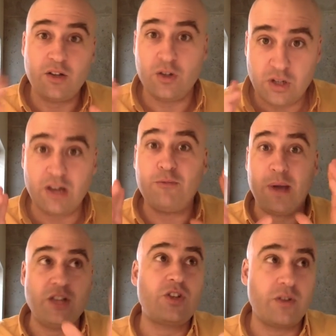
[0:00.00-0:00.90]
You could give
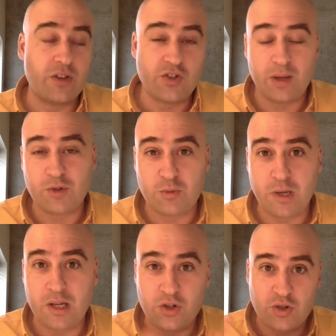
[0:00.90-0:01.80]
basically the same
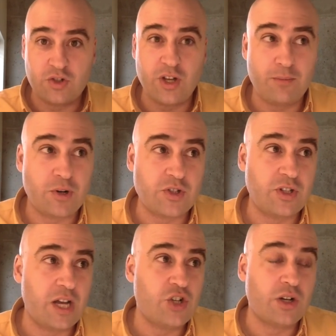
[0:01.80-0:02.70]
speech, the same
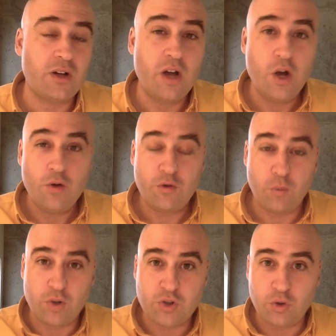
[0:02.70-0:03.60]
presentation from
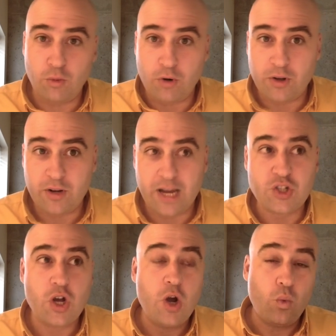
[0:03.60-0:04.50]
one school board to the next,